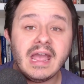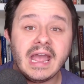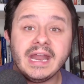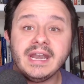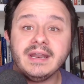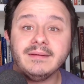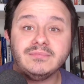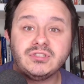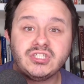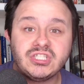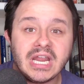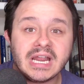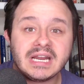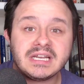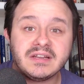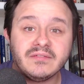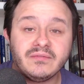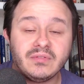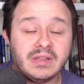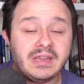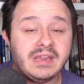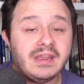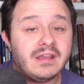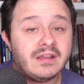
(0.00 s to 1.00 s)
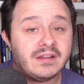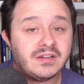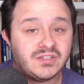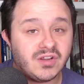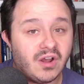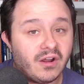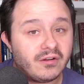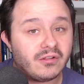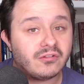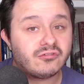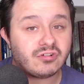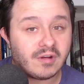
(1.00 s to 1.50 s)
And objectively,
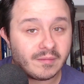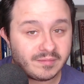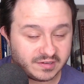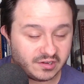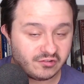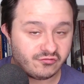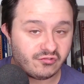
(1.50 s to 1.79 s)
Donald Trump's in